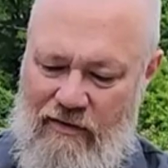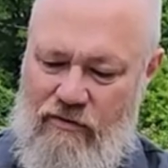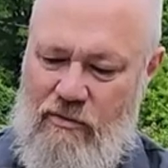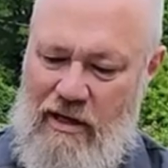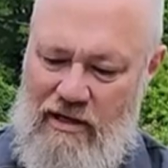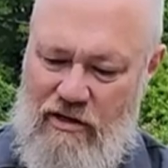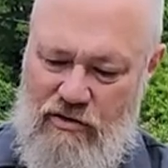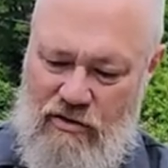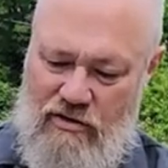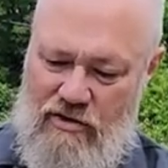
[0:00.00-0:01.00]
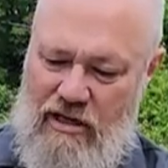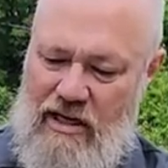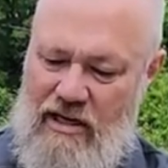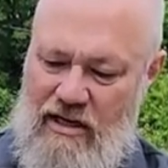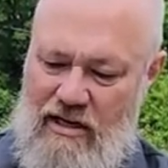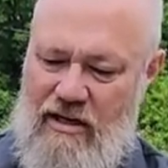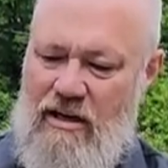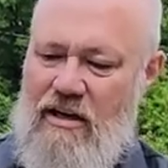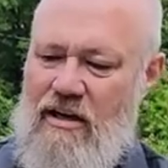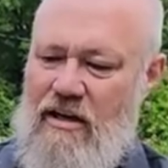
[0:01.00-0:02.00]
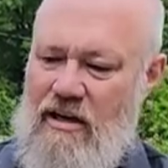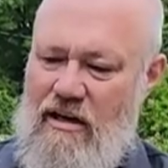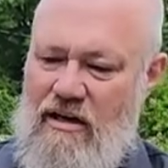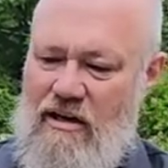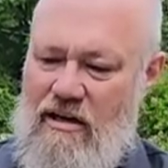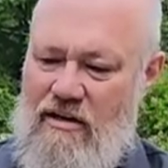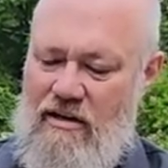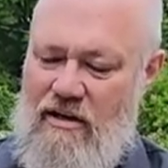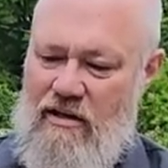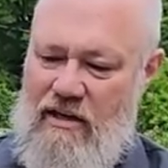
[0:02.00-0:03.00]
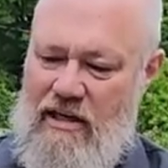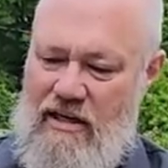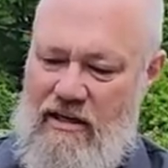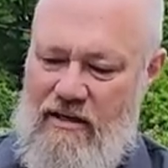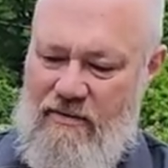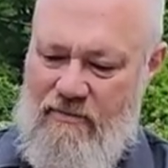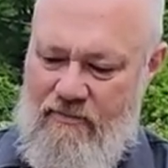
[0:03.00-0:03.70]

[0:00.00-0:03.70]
after making sure it stayed nice and clean.